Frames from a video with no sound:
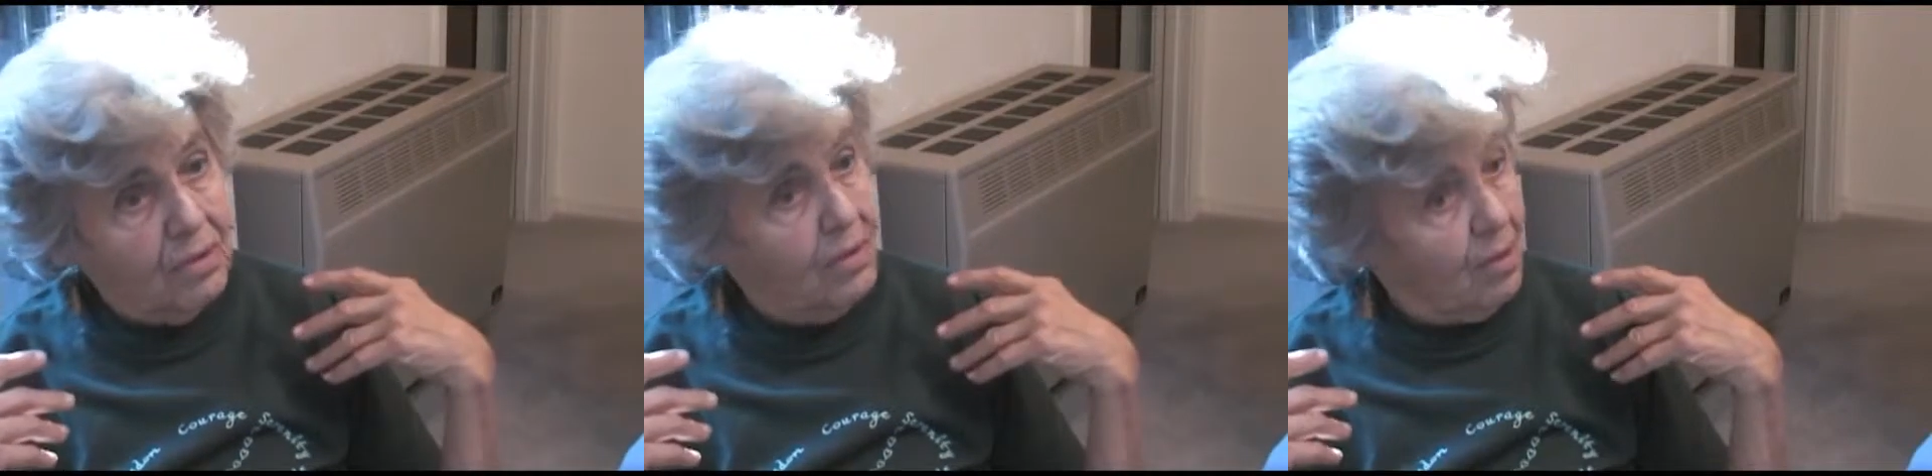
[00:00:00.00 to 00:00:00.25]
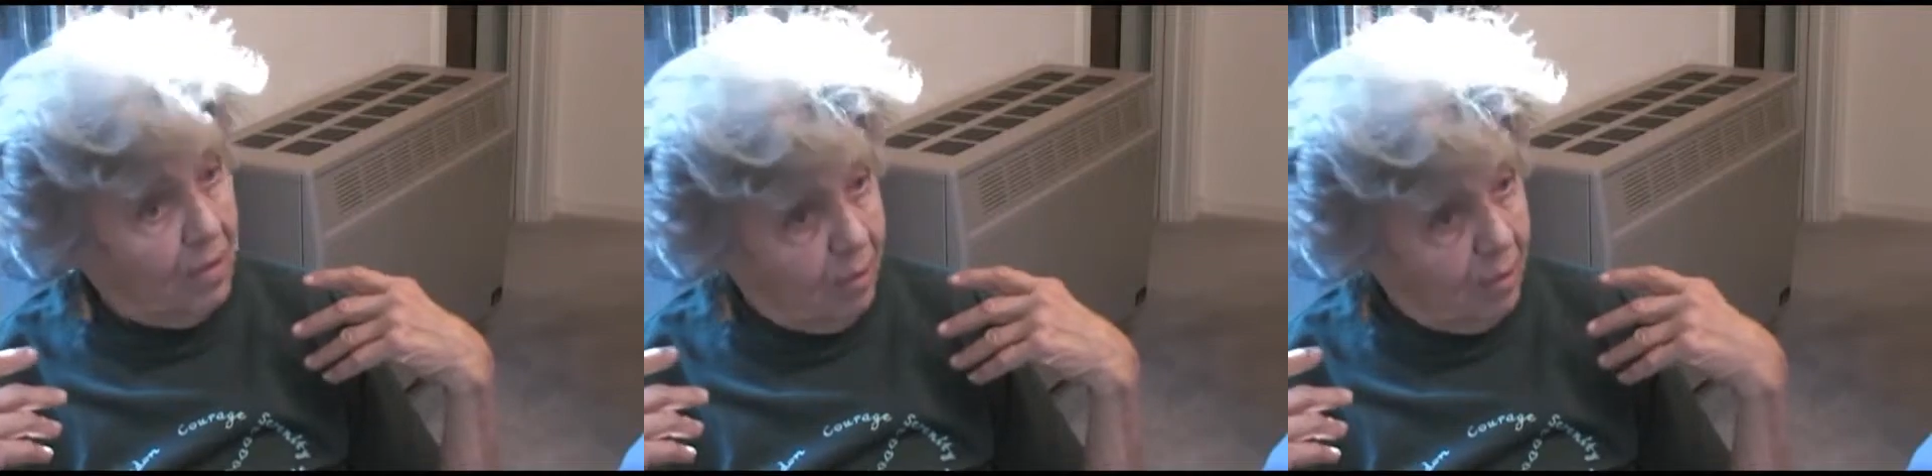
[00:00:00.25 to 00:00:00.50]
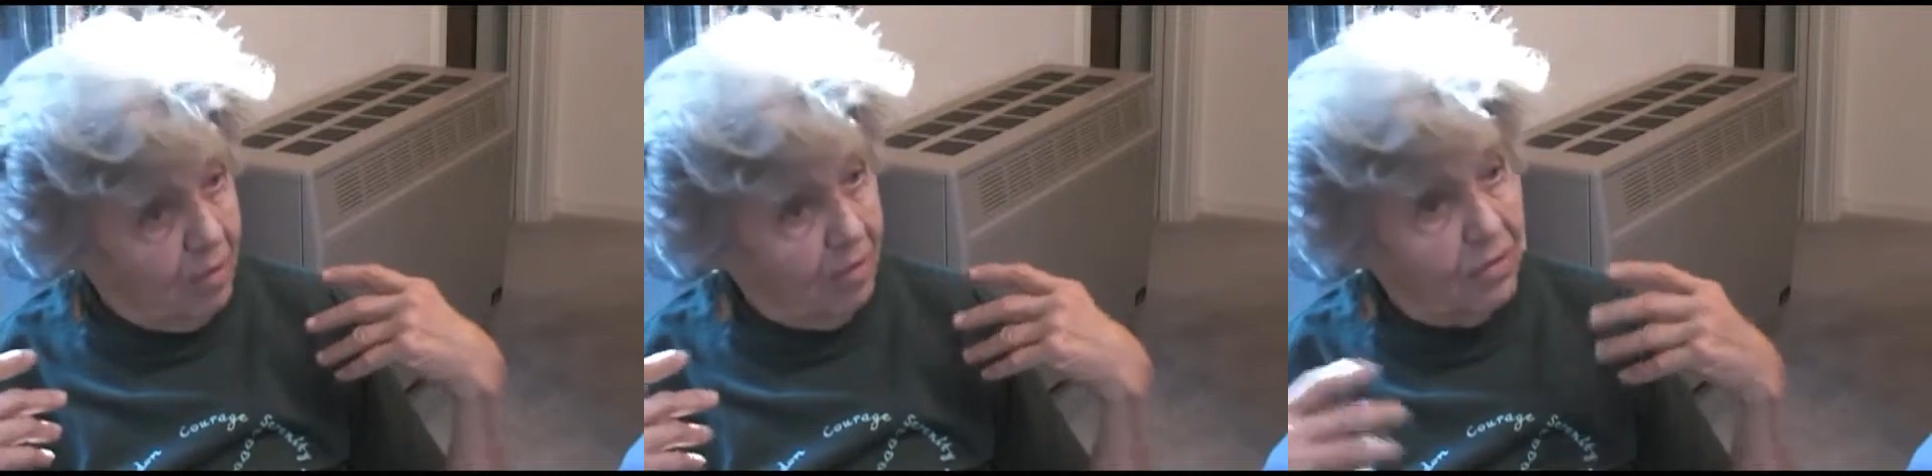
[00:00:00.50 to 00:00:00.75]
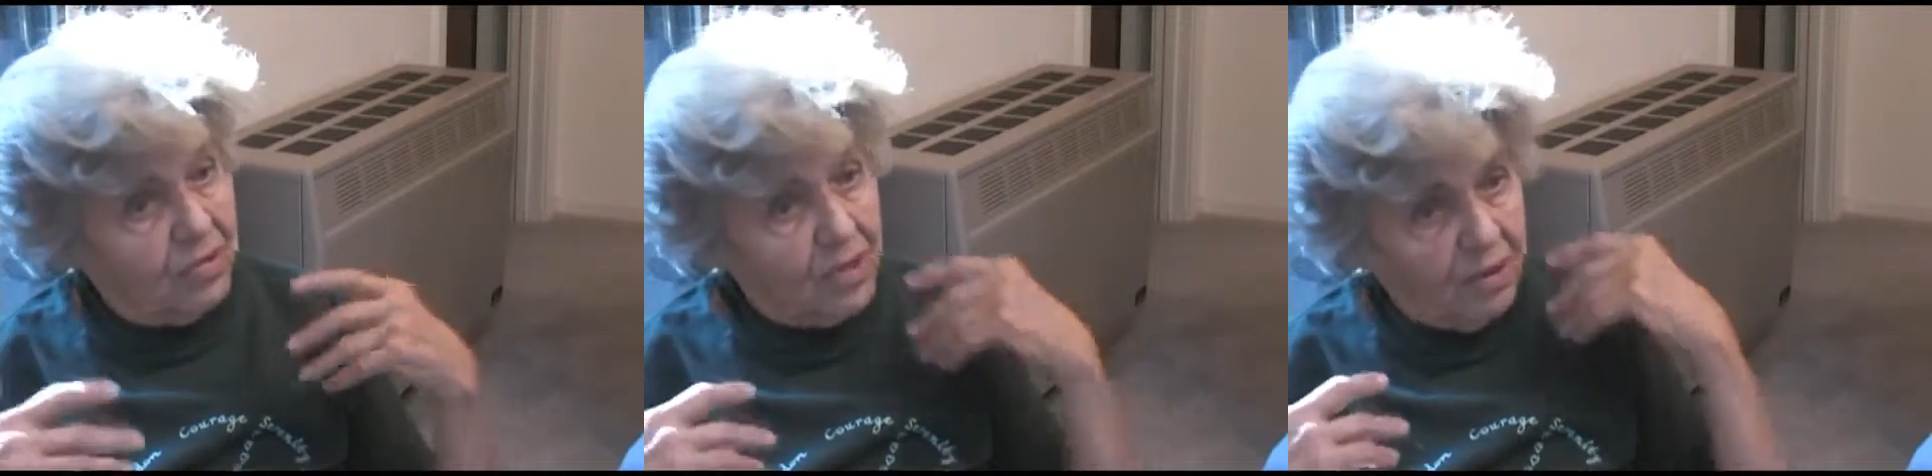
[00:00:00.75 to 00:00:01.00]

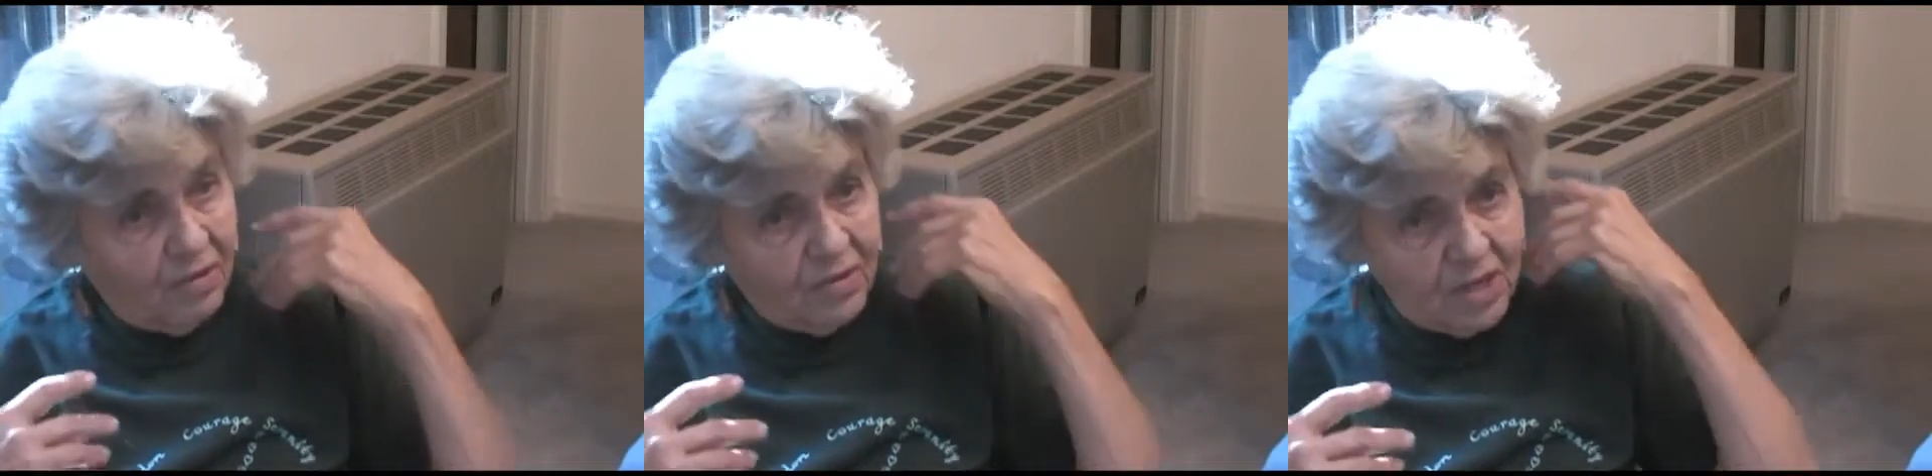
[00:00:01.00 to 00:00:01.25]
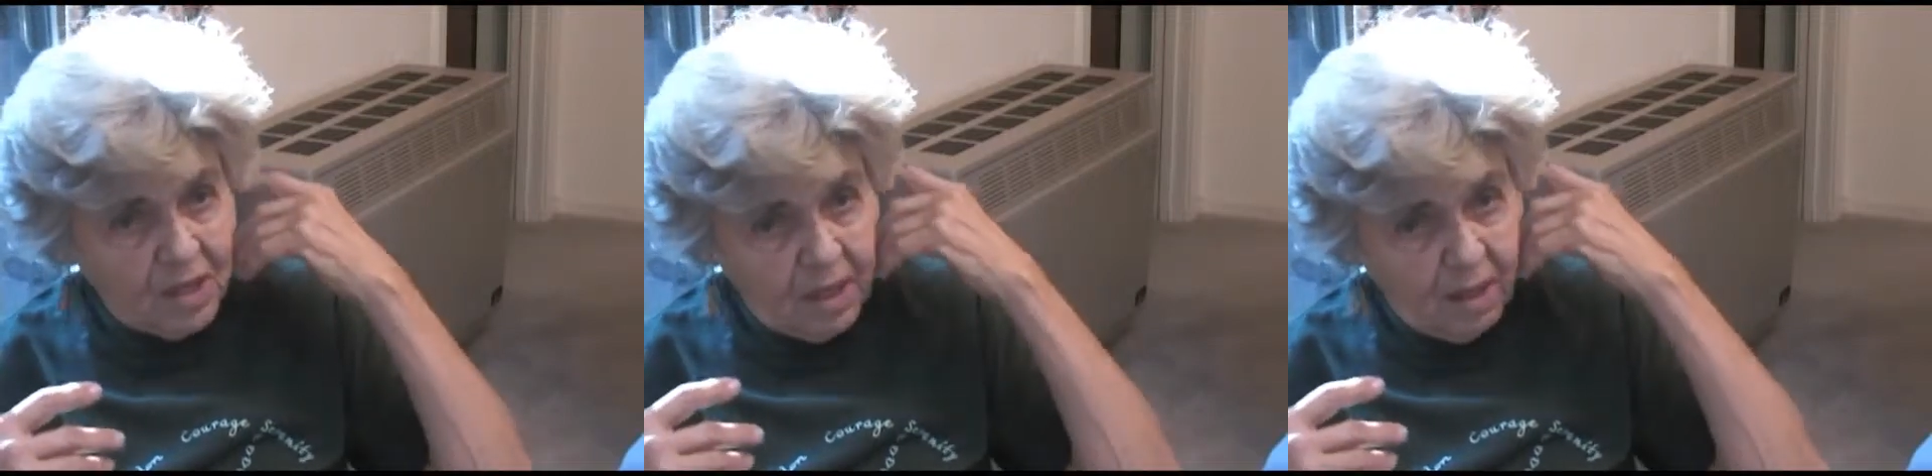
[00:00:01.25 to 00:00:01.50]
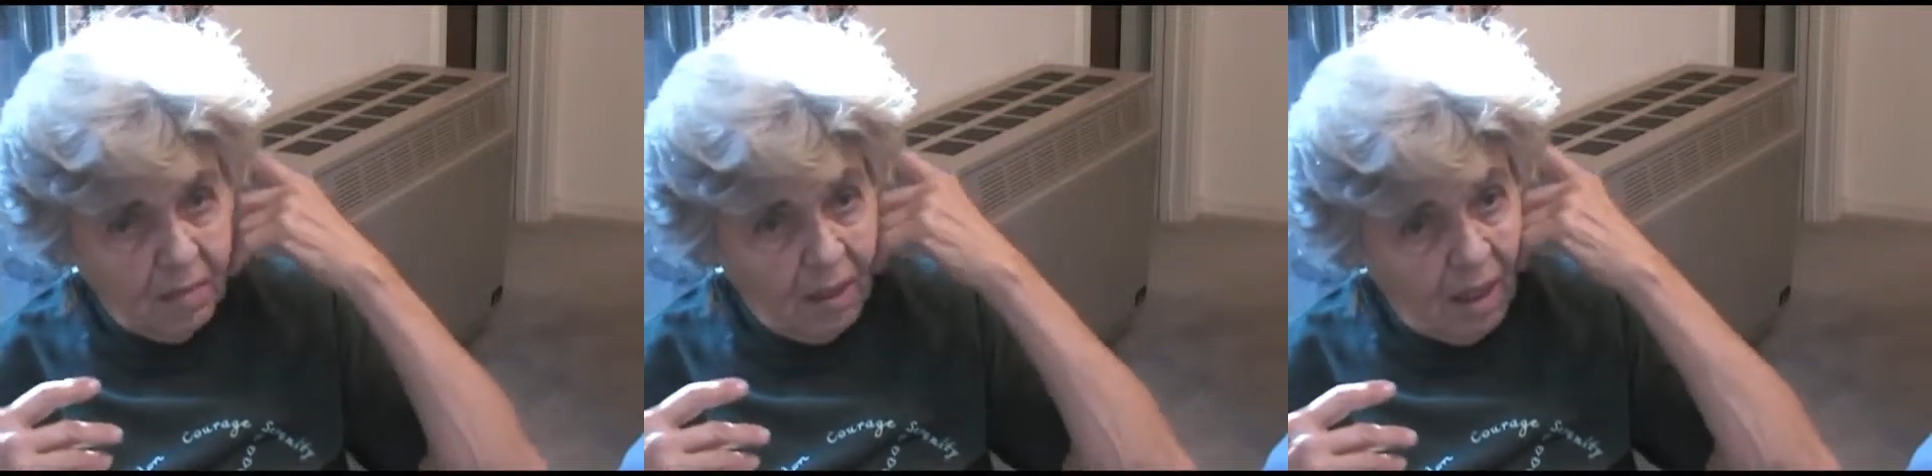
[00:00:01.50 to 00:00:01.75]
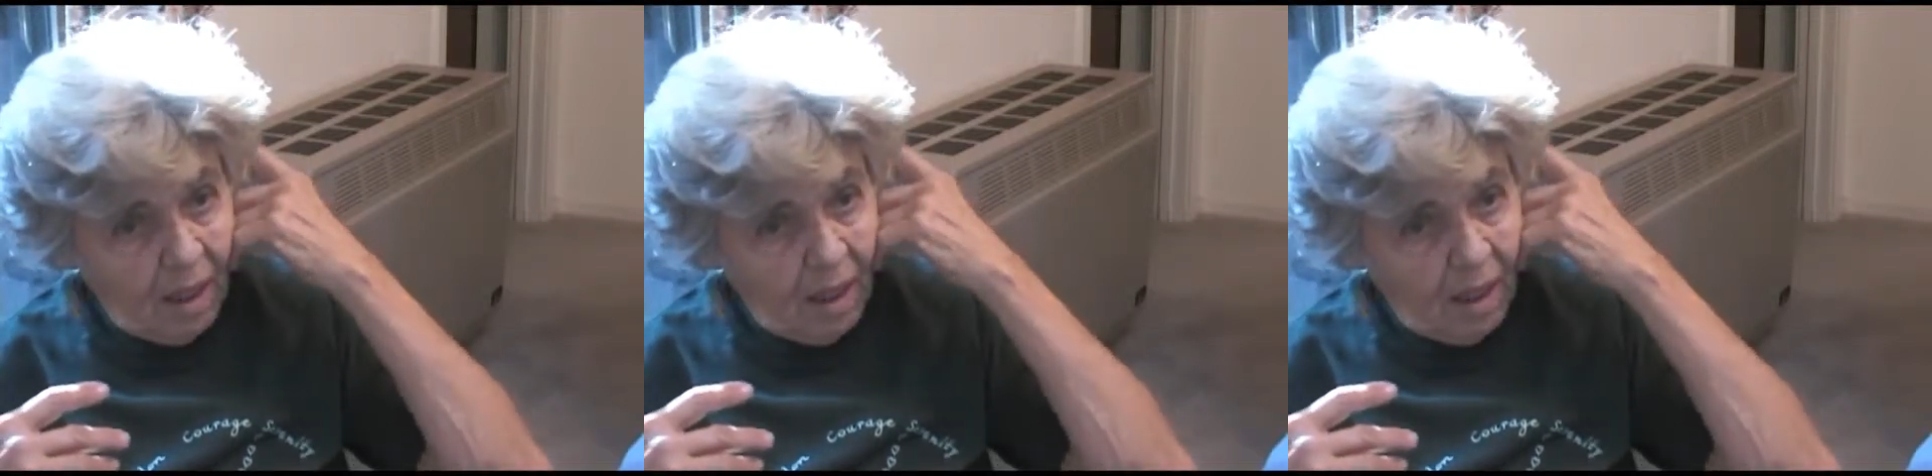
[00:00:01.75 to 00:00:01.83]
wonderful self-esteem.